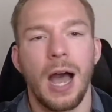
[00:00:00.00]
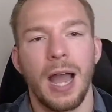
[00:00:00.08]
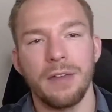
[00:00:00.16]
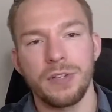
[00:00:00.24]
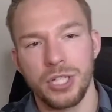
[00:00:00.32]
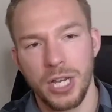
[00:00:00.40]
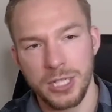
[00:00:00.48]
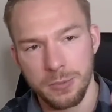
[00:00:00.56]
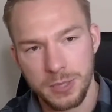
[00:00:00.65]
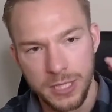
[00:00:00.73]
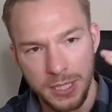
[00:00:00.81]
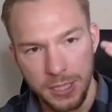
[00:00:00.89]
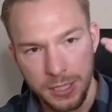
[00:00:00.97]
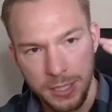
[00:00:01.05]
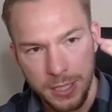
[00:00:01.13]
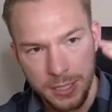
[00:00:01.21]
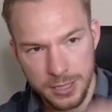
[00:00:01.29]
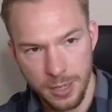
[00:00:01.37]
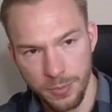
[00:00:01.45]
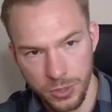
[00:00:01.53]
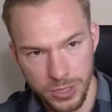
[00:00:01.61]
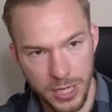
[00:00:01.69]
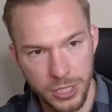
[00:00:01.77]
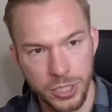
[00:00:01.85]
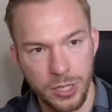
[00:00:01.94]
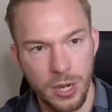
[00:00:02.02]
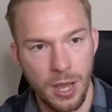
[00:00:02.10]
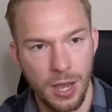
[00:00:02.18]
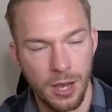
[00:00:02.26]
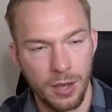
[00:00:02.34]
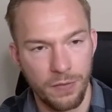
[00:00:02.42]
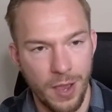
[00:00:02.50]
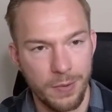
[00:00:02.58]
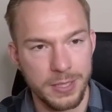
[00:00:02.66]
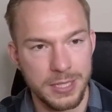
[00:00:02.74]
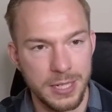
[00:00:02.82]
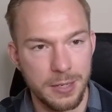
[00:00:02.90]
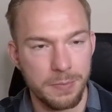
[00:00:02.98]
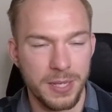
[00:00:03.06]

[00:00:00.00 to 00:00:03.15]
I have a ChatGPT summarization of how we did it